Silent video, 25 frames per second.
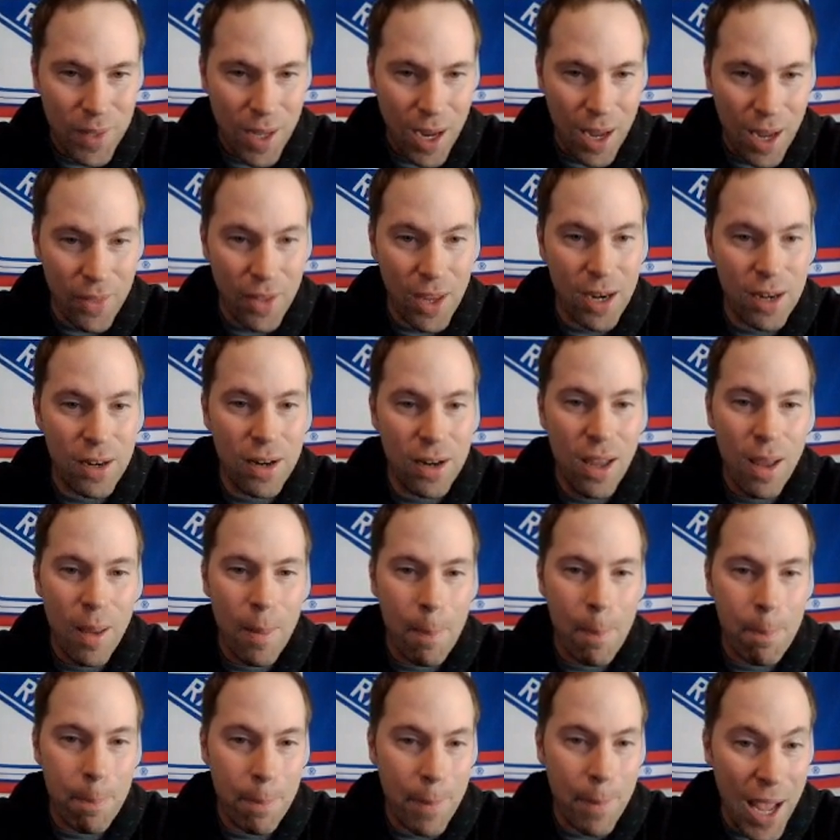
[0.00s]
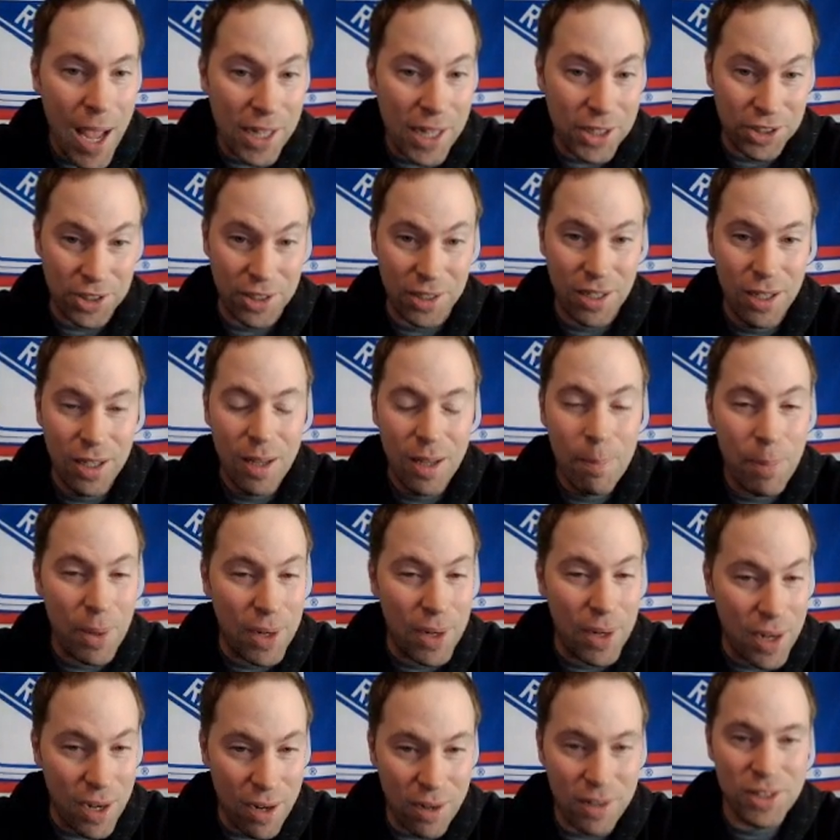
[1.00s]
And then, magic.
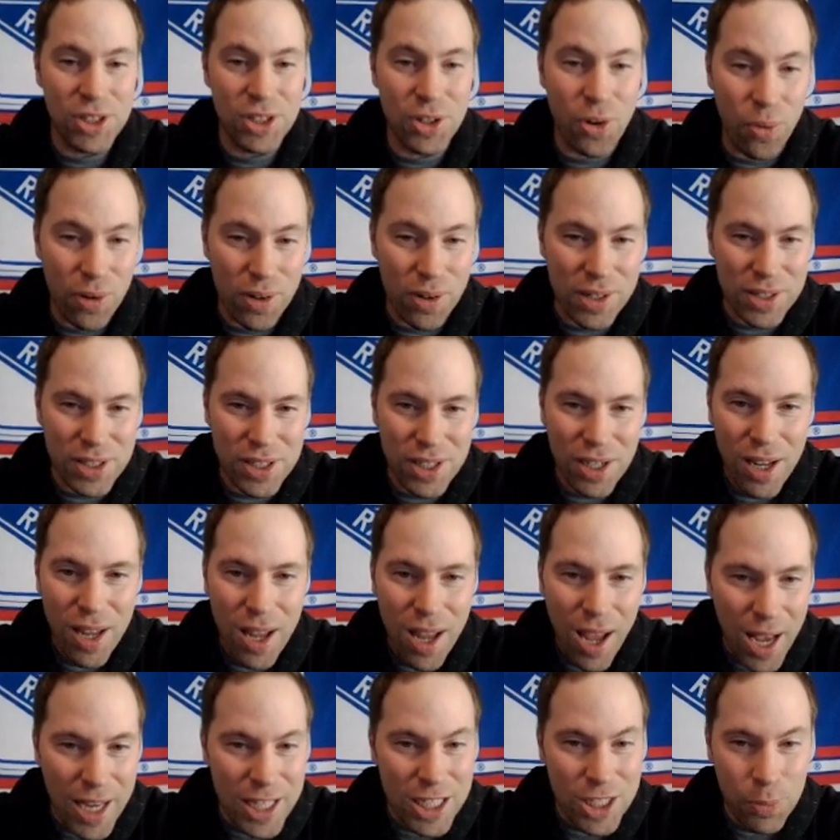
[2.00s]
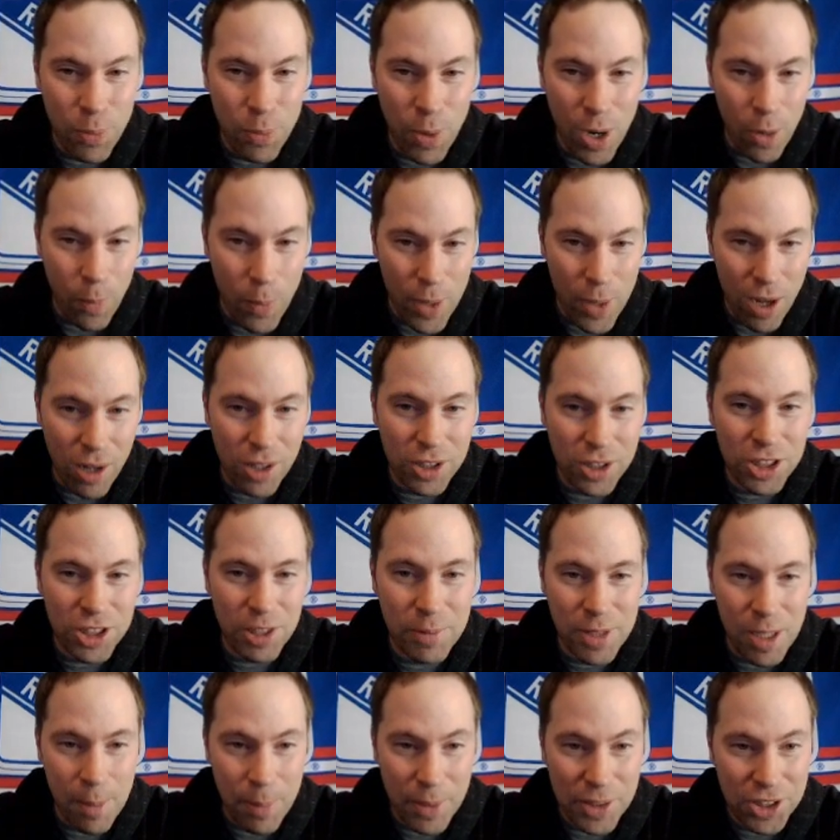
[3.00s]
Panarin scores. I swear, we all jumped
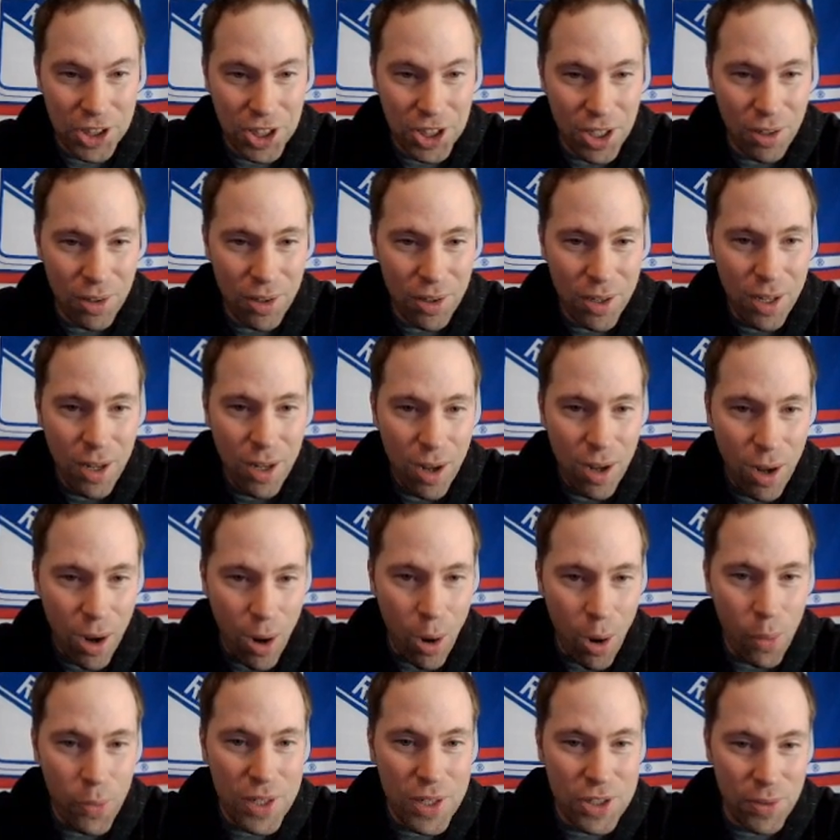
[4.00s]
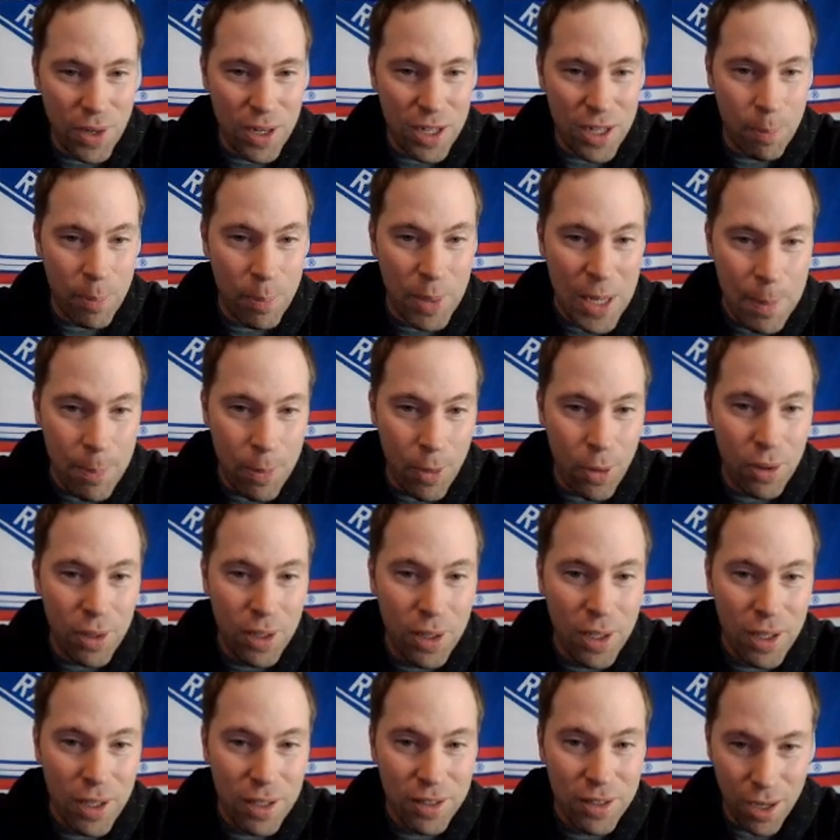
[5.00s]
up and cheered. All these random people,
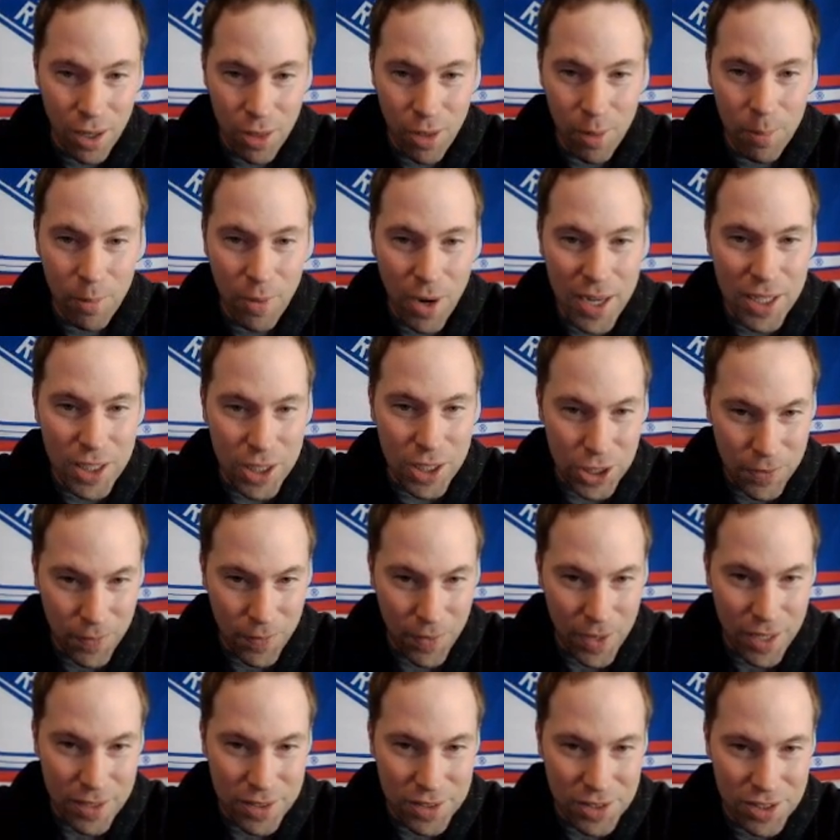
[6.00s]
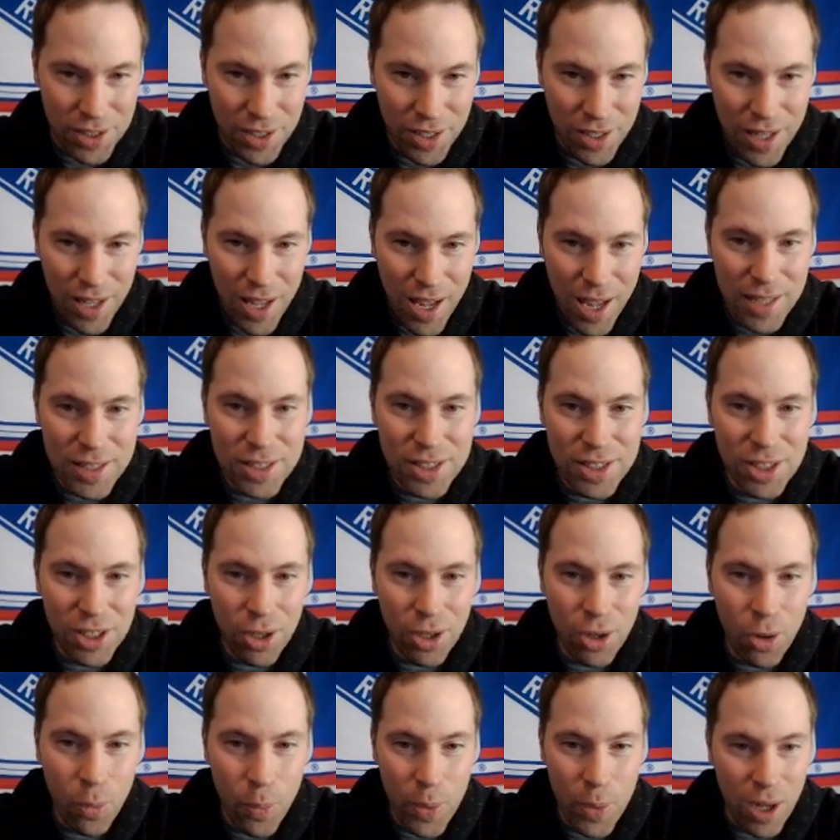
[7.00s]
none of them Rangers fans. And
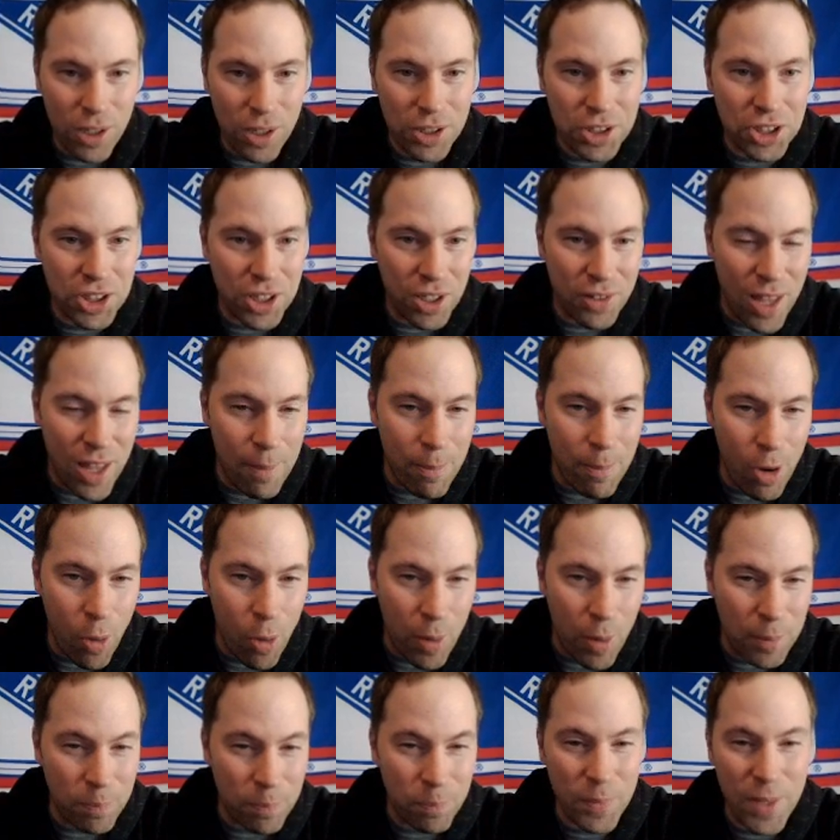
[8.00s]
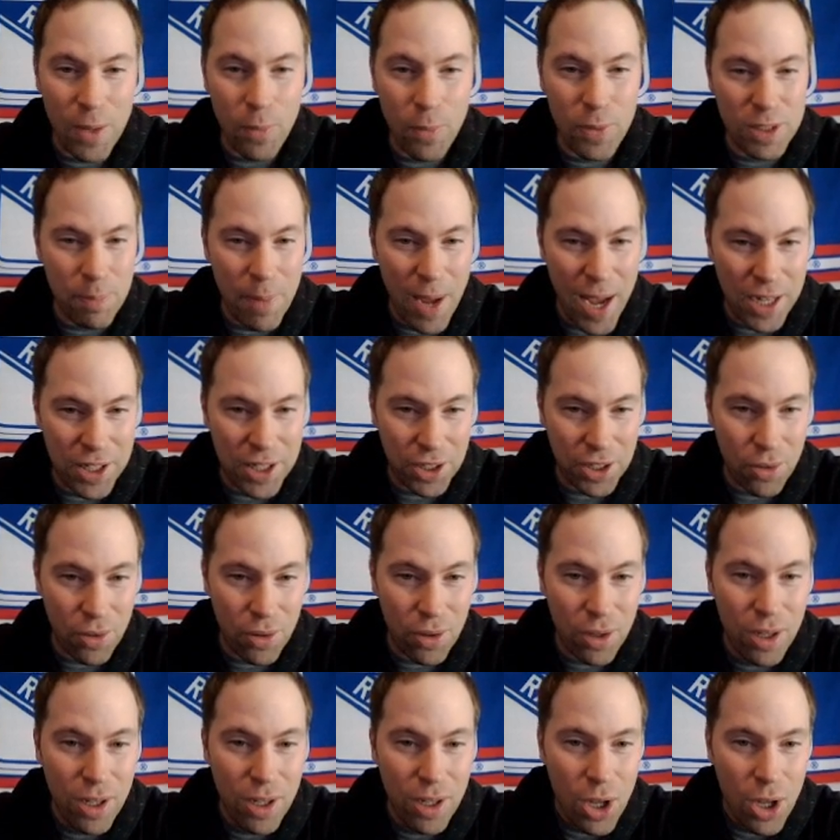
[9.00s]
still, we all shared that moment. It was magical.